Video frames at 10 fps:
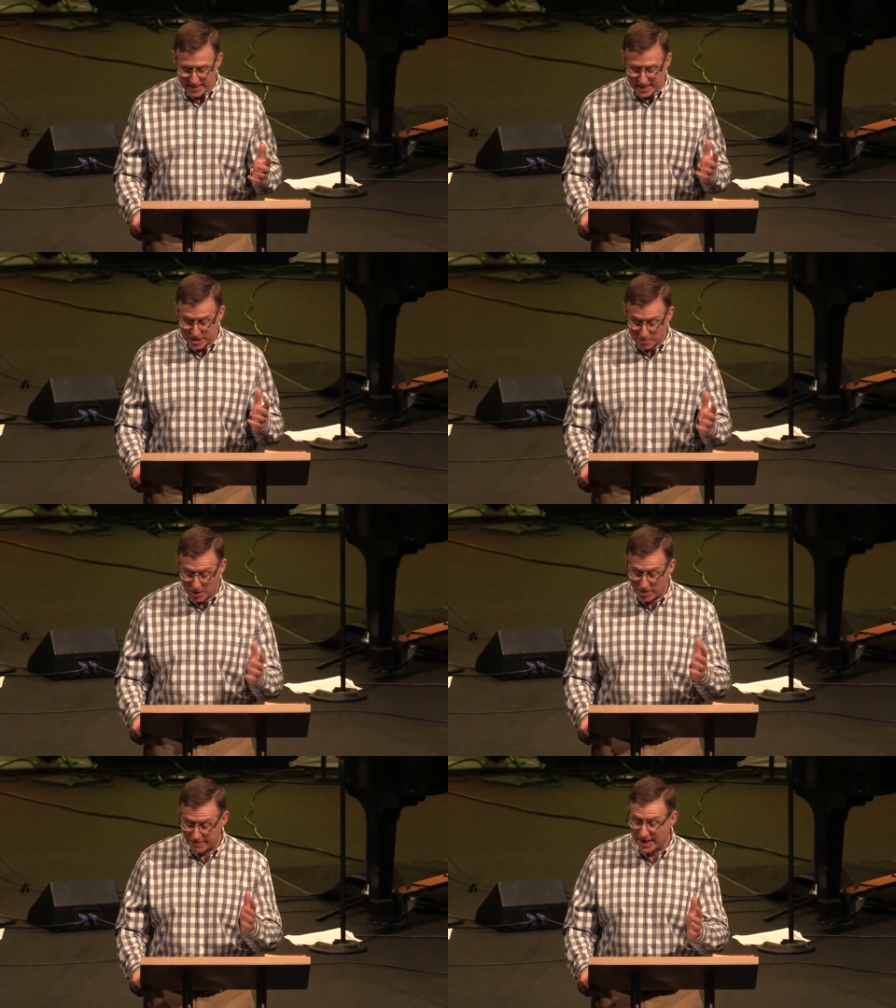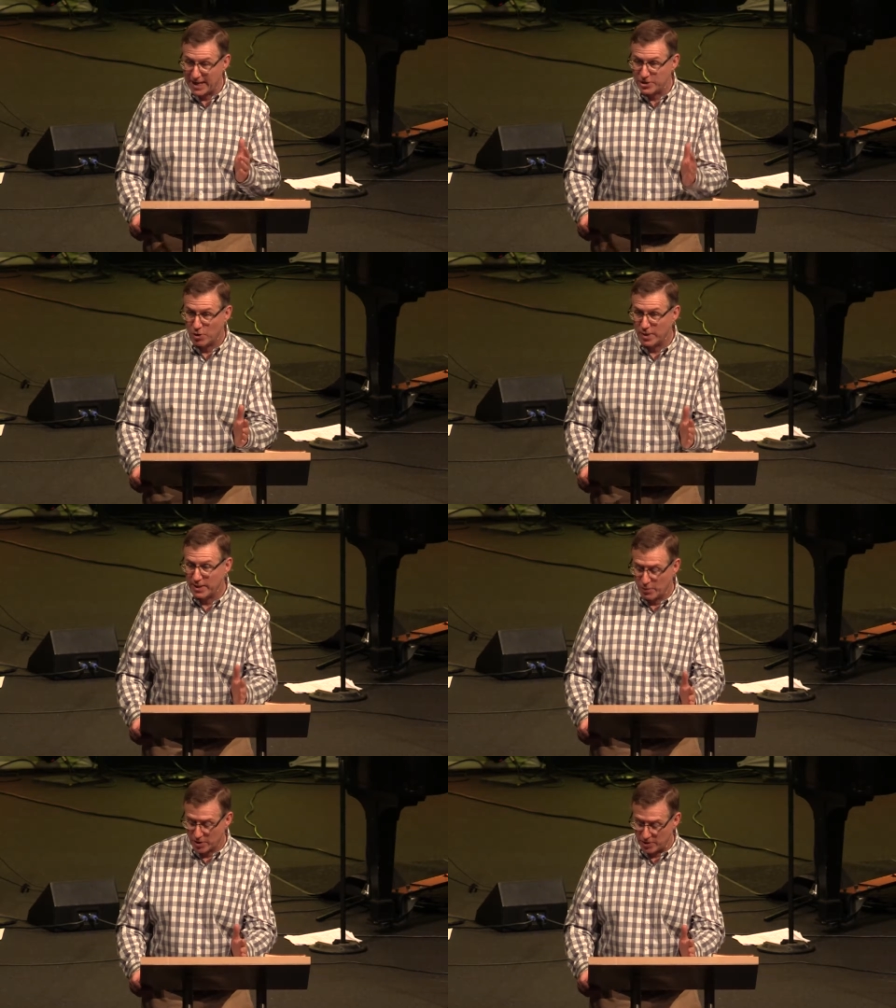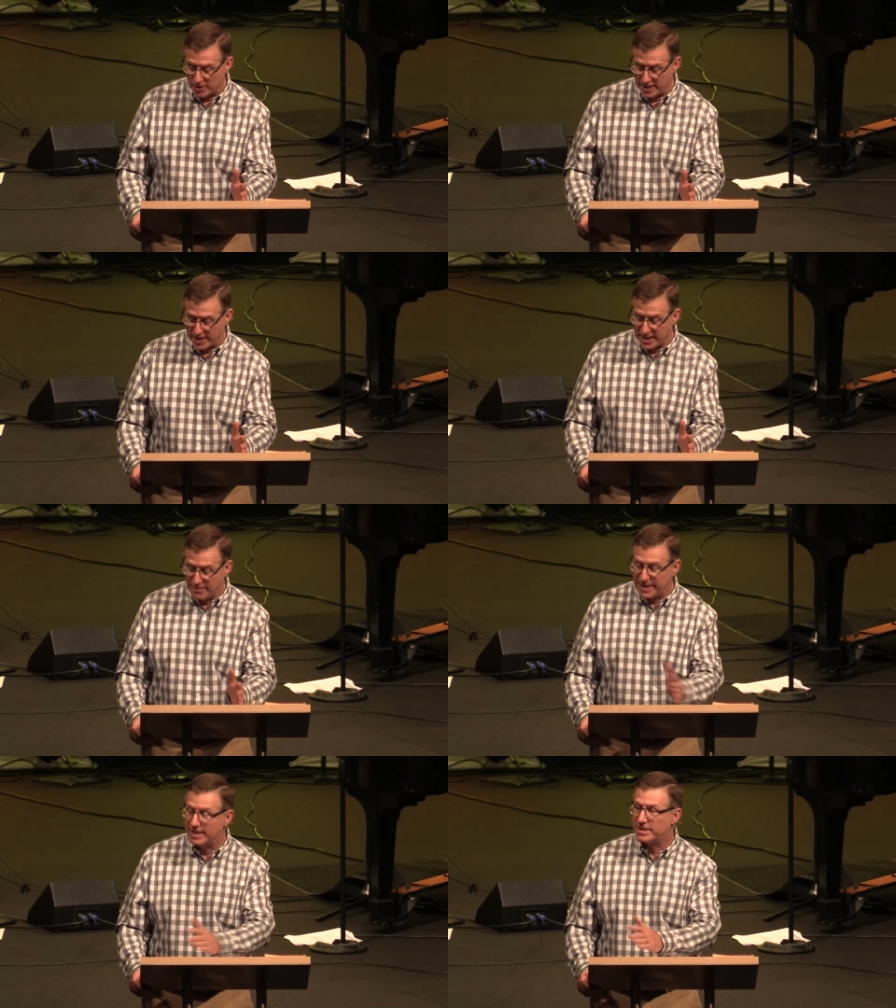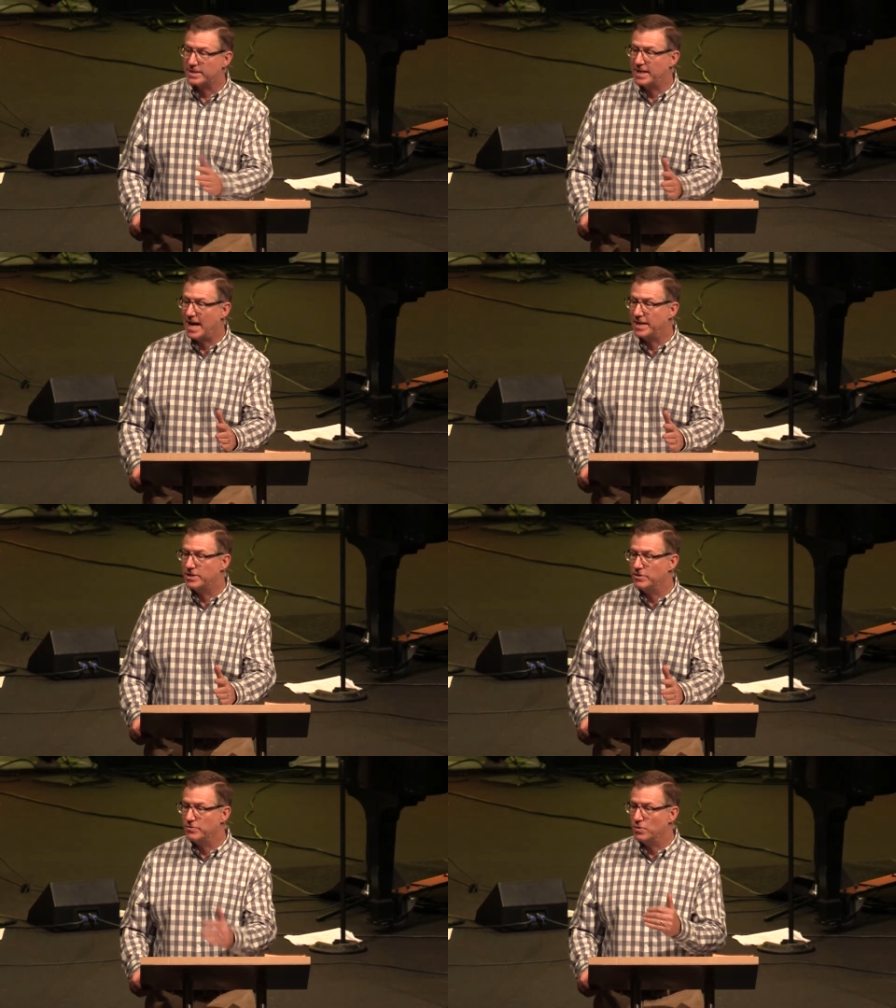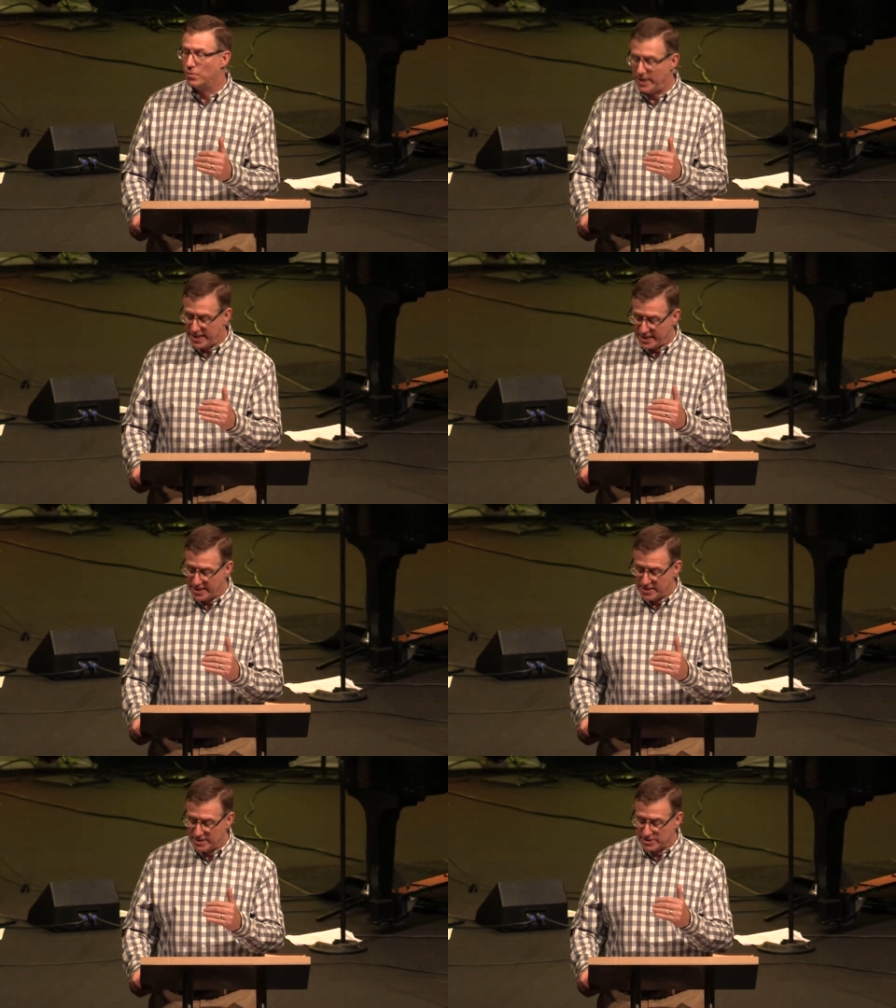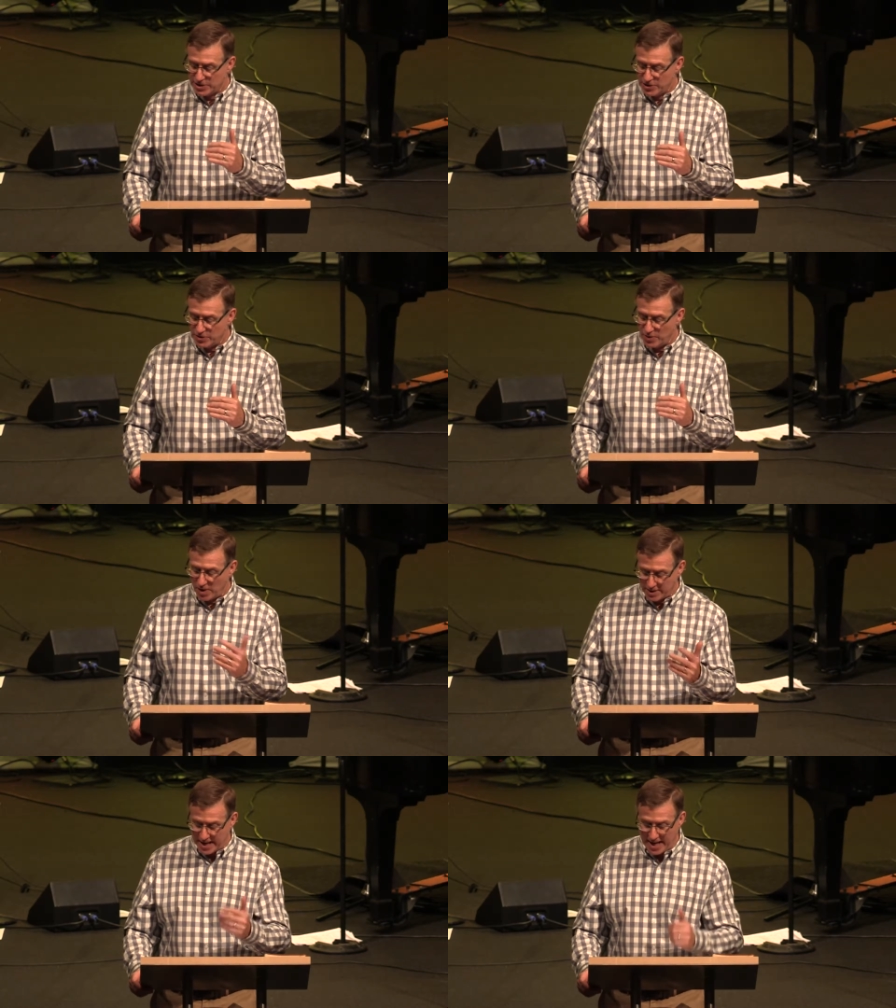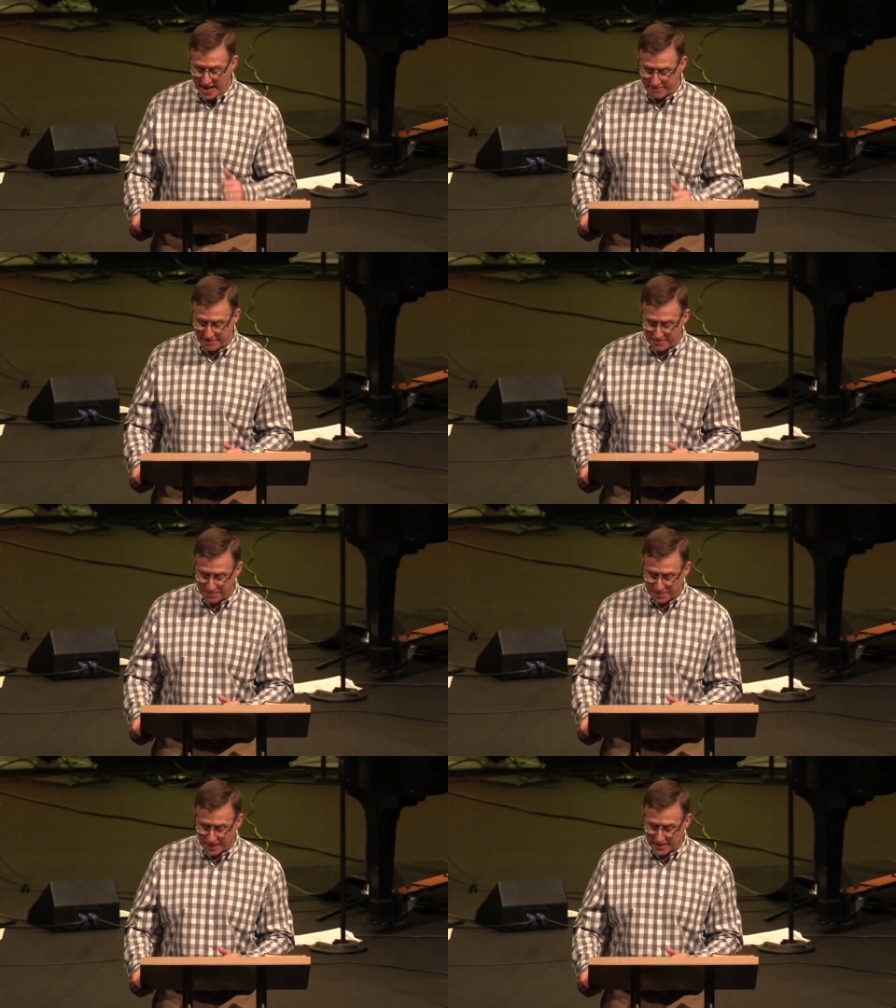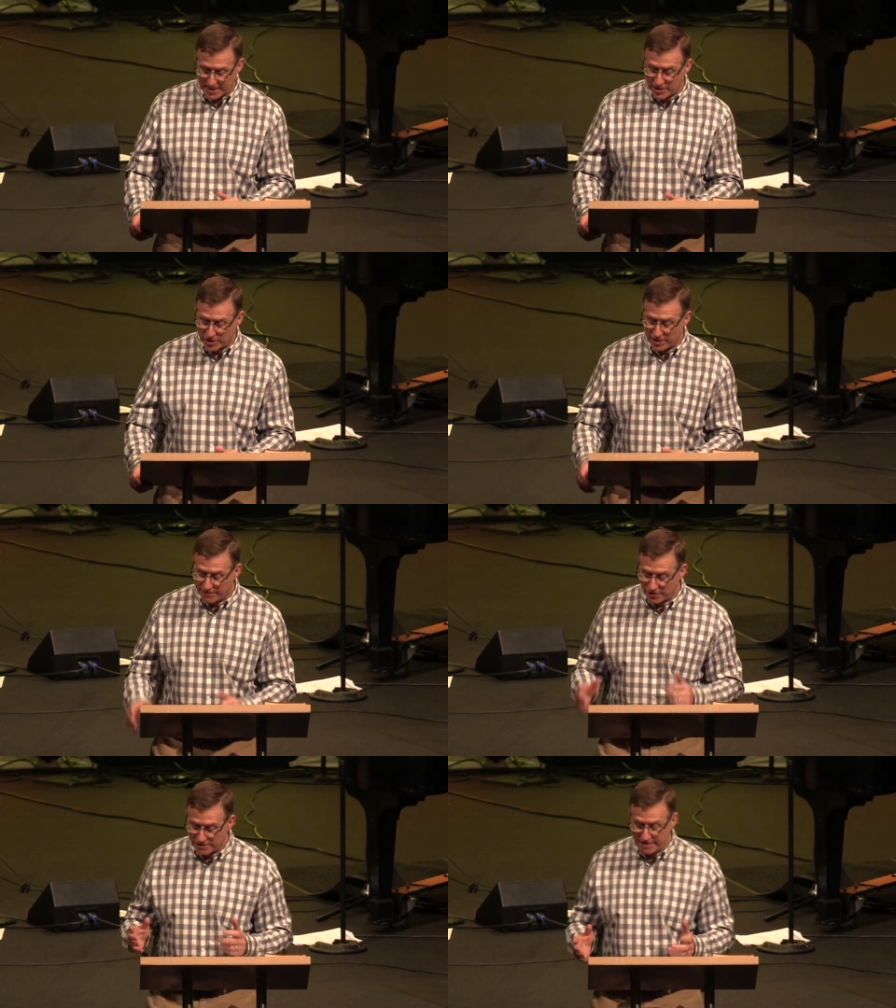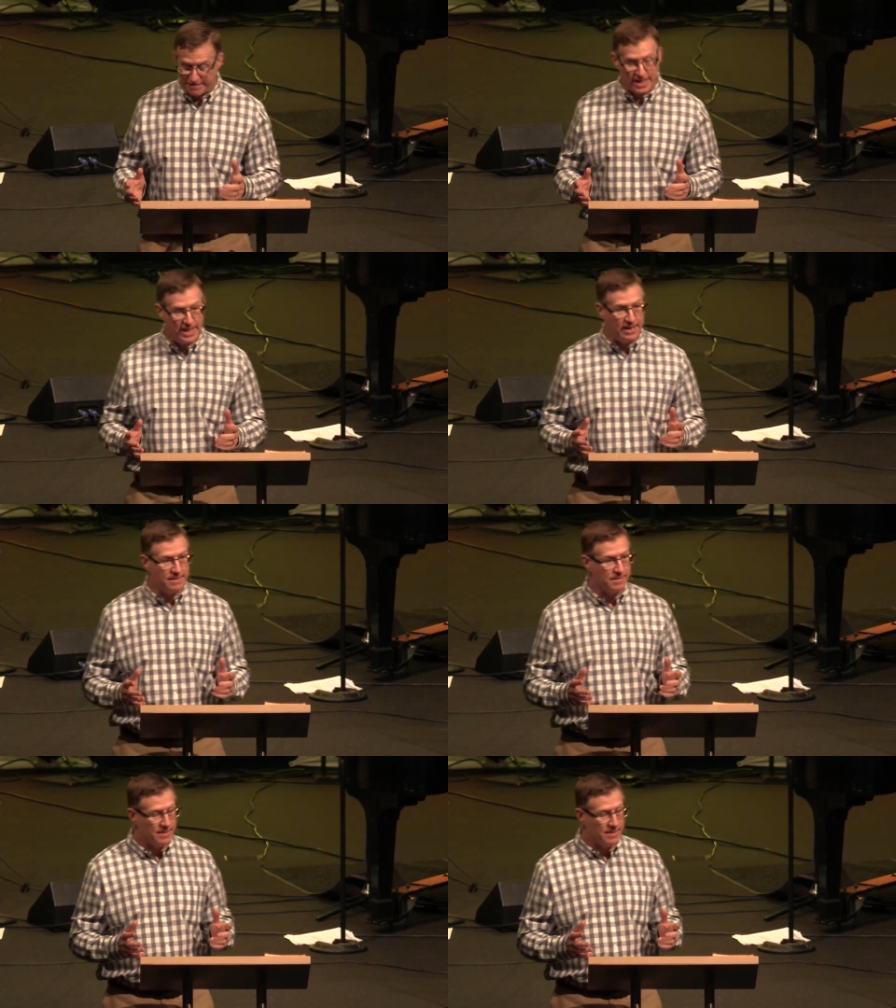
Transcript: it's a part of God's holy word because it's an attitude that we too are to have. Let's look at verse 15.